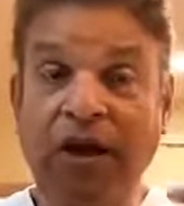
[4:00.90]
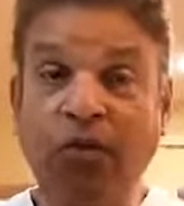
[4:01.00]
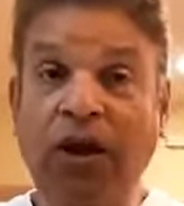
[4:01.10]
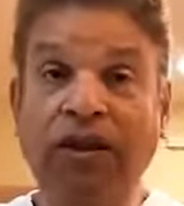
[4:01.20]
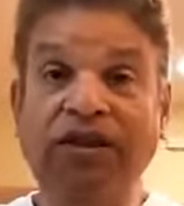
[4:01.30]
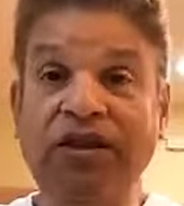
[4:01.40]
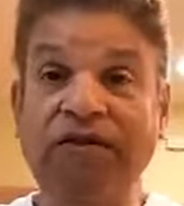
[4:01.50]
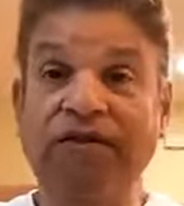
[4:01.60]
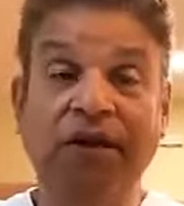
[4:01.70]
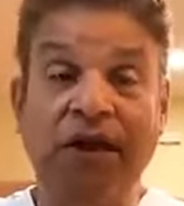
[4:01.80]
in
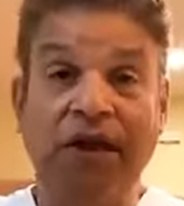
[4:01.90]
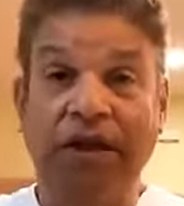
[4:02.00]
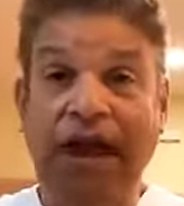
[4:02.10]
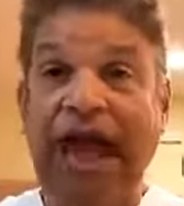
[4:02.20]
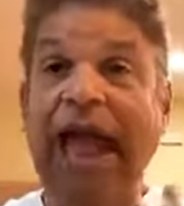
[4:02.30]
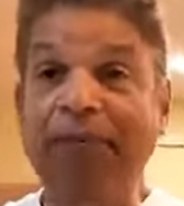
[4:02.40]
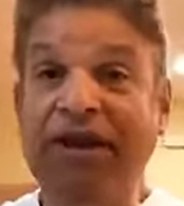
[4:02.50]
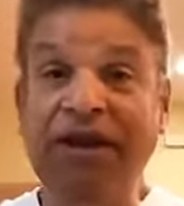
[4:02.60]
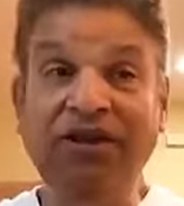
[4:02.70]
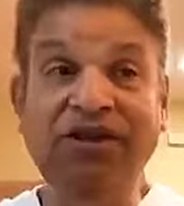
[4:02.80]
relative
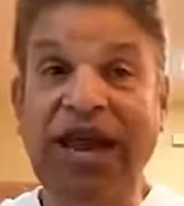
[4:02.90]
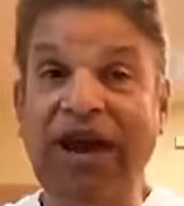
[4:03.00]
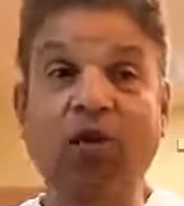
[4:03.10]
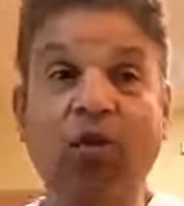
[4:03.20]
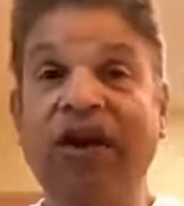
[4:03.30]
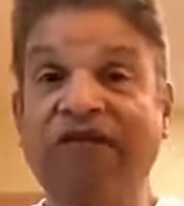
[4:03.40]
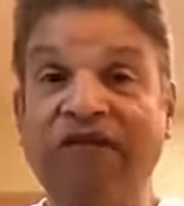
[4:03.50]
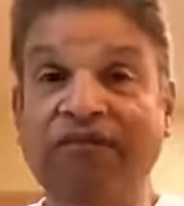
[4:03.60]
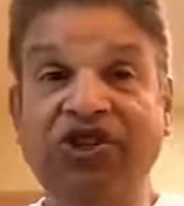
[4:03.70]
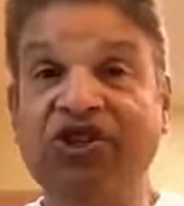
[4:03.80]
happiness and away from